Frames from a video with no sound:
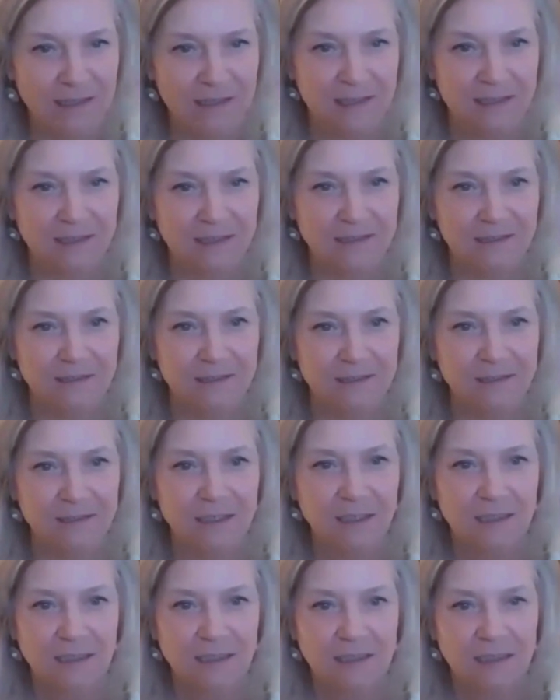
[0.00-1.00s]
And
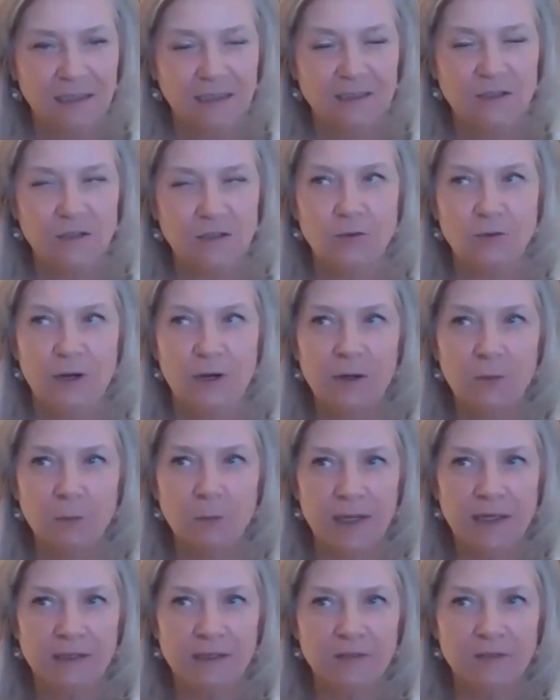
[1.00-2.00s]
it's a great
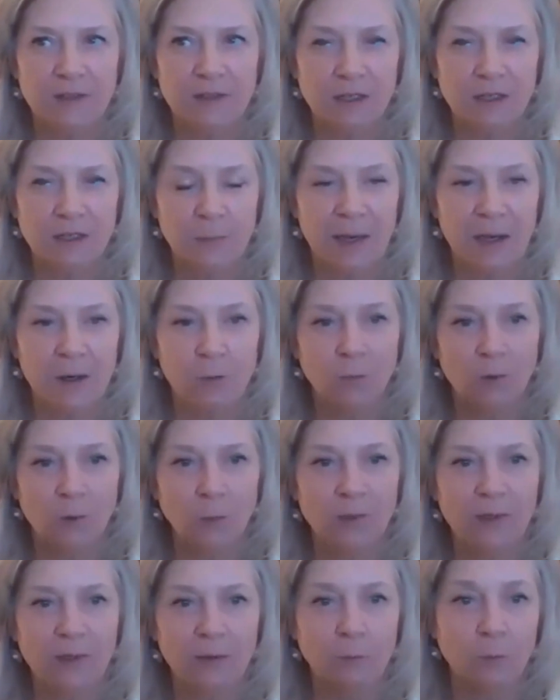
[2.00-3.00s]
way to think about, well,
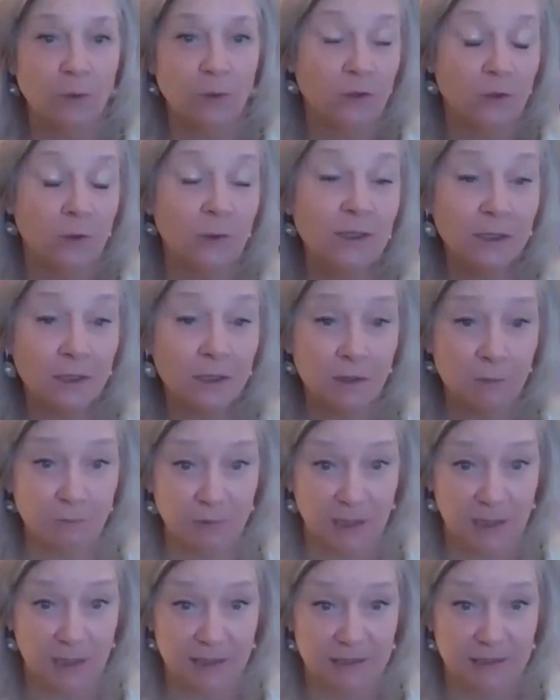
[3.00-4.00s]
we're doing
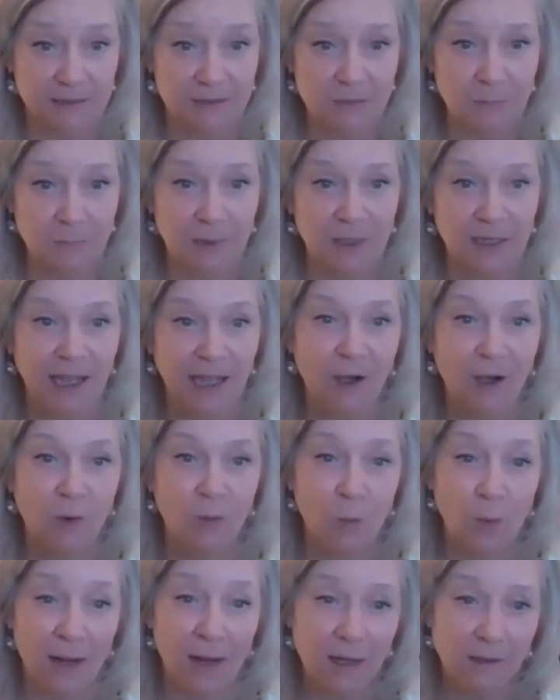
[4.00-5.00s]
compliance, but how
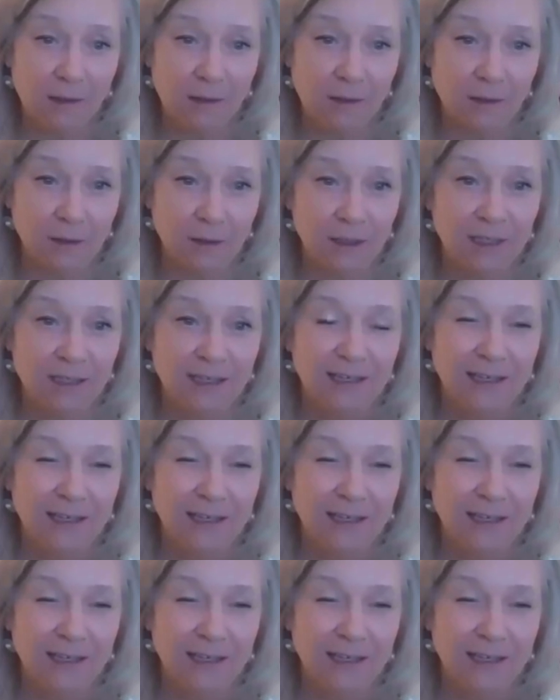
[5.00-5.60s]
well?